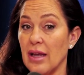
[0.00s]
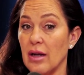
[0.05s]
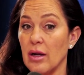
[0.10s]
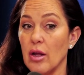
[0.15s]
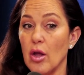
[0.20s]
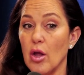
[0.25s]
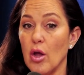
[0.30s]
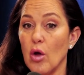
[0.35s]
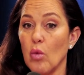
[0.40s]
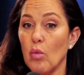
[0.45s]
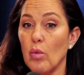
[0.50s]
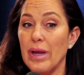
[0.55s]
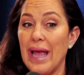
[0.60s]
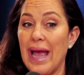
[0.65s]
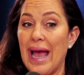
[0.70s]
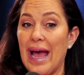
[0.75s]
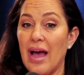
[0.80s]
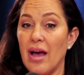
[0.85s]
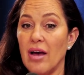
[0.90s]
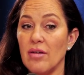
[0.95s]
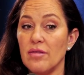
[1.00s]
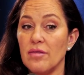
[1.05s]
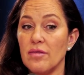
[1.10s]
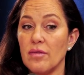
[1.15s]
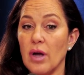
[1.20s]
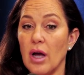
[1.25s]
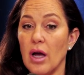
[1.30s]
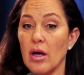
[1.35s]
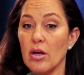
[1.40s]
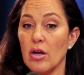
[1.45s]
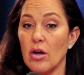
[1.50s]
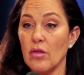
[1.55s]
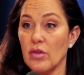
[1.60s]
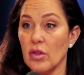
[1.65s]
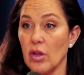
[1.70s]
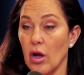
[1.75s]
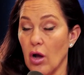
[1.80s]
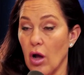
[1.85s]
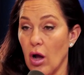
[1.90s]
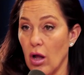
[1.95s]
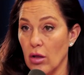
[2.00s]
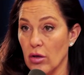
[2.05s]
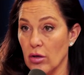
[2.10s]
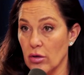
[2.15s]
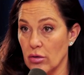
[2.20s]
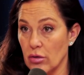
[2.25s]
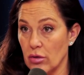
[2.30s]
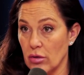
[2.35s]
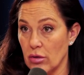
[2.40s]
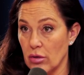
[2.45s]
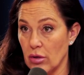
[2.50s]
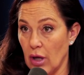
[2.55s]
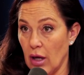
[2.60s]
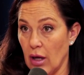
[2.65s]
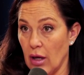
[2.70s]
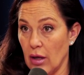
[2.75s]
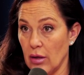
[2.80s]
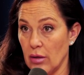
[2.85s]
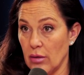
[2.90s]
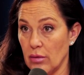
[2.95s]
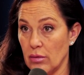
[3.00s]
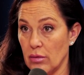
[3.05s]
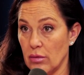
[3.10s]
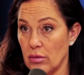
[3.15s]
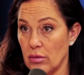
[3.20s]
and we have uh, COVID long hauler uh,